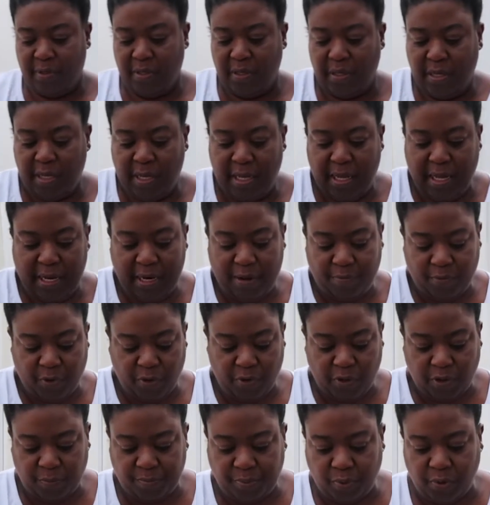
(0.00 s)
and I'm
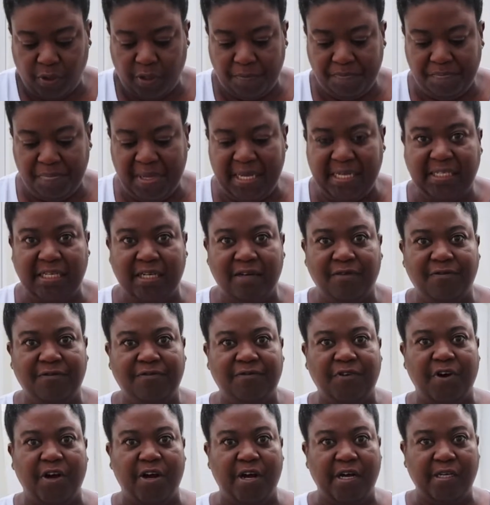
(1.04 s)
going to put the meat in
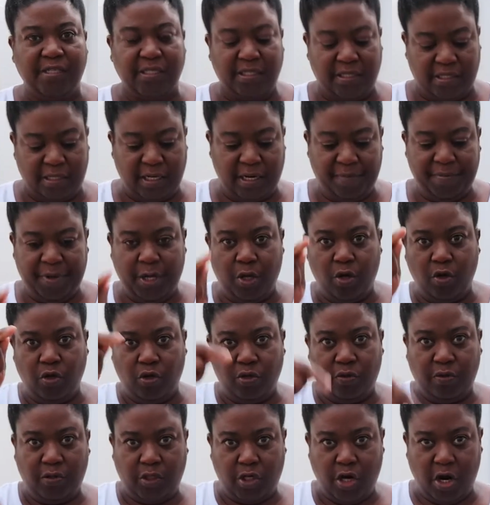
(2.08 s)
first. Let me
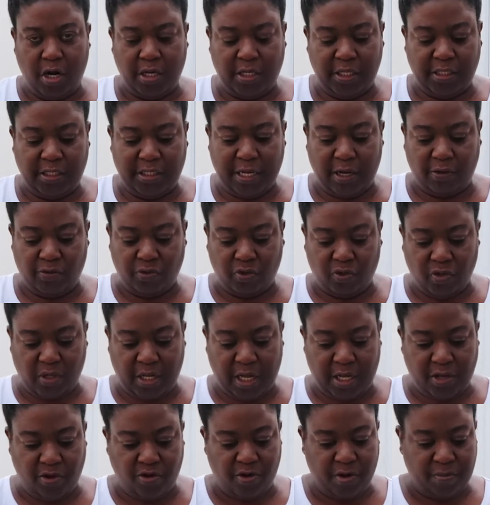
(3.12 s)
turn this down so
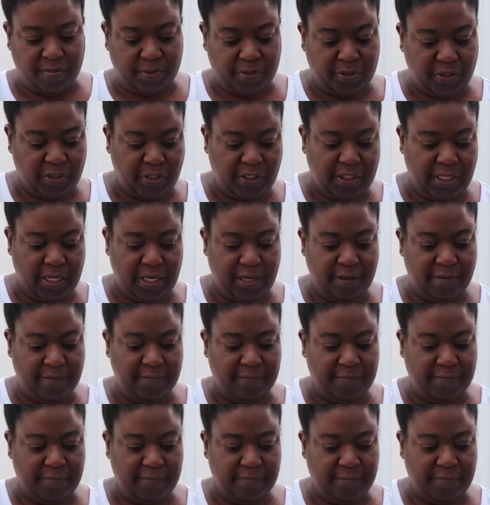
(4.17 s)
that you're able to see.